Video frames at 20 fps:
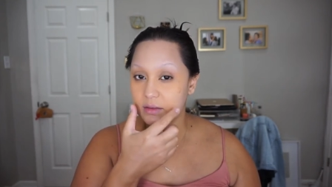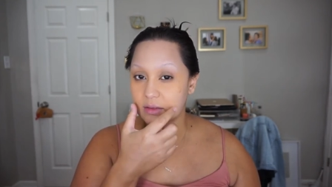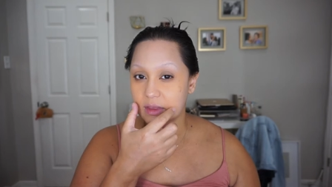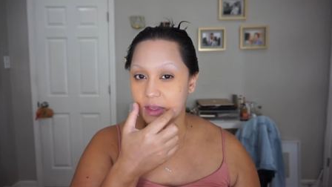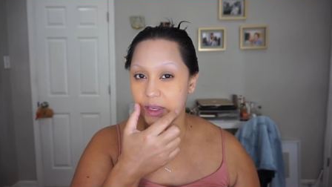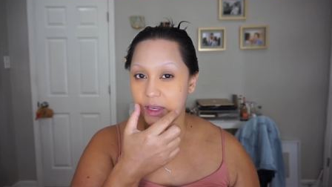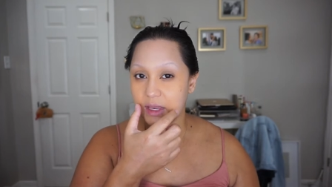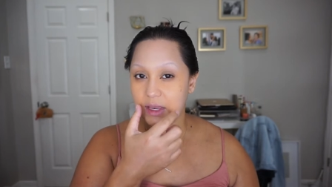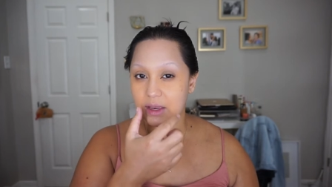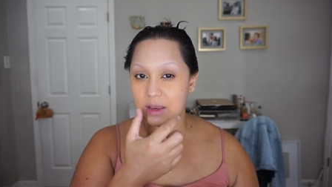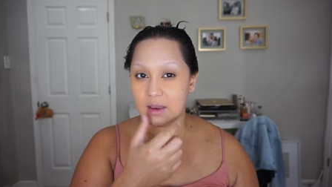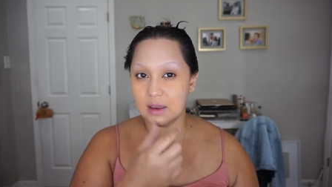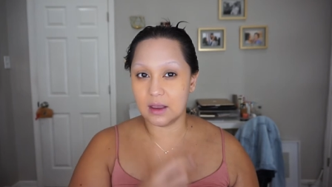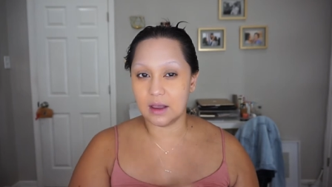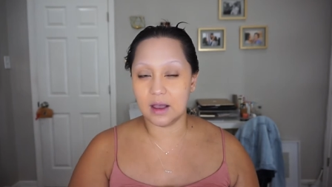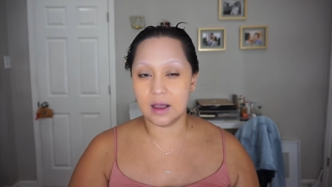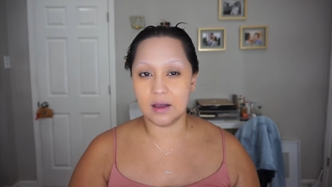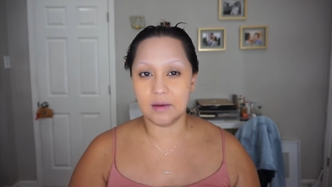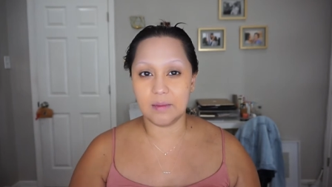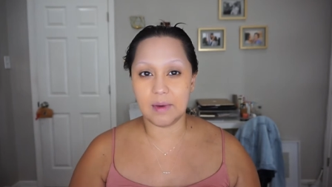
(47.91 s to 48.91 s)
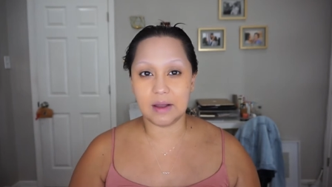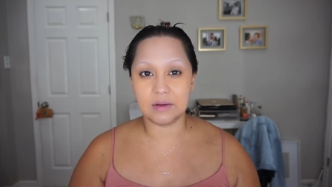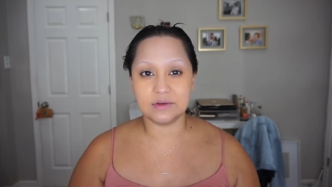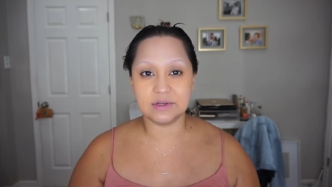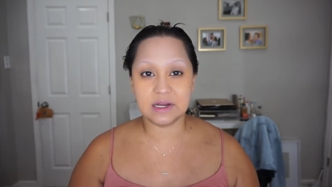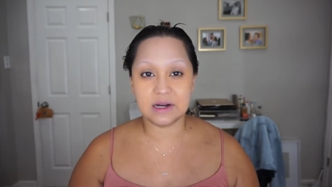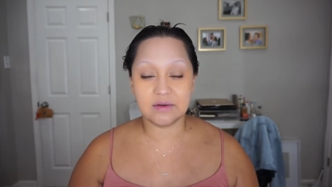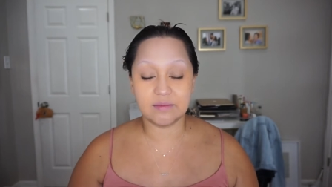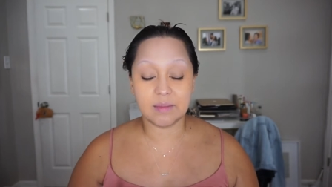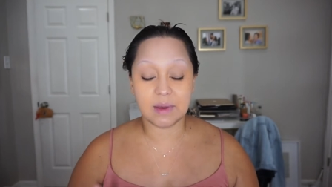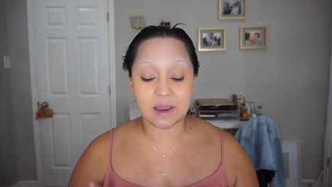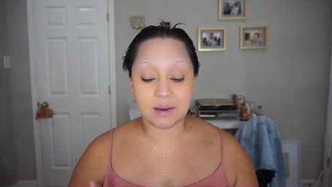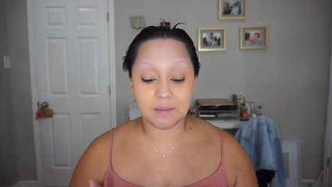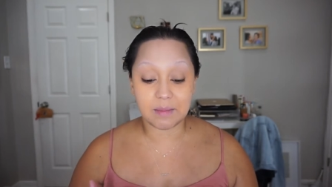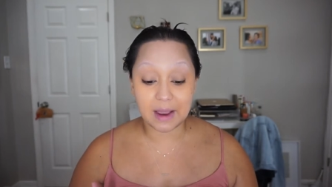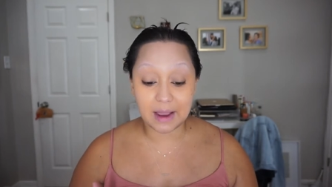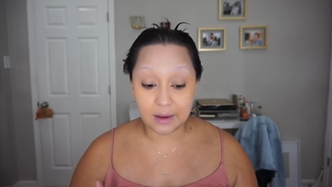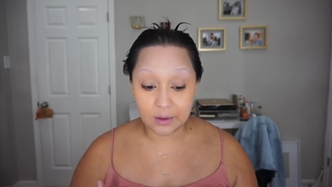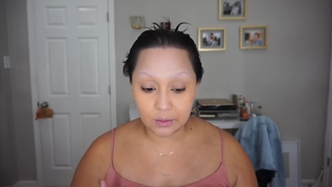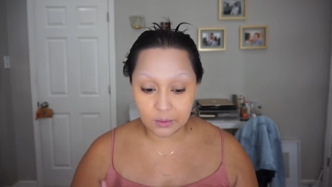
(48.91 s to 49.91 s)
the um, outside of my
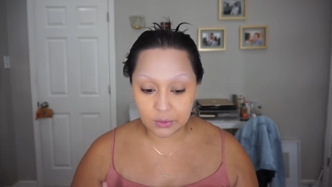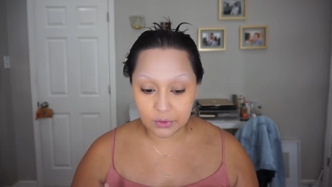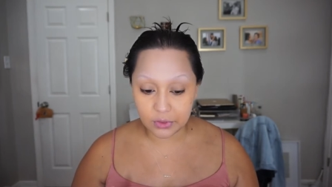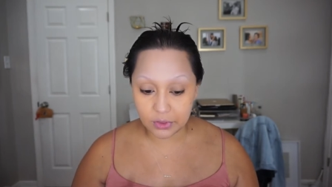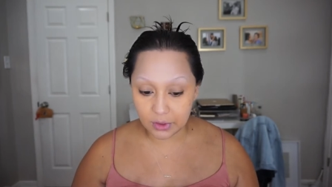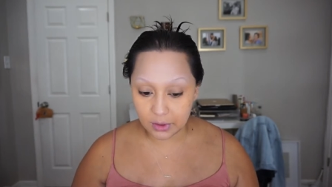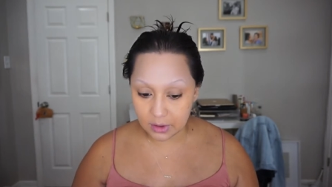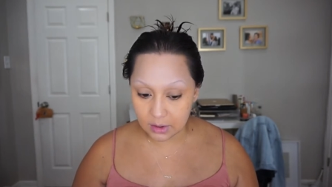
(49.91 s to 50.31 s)
mouth.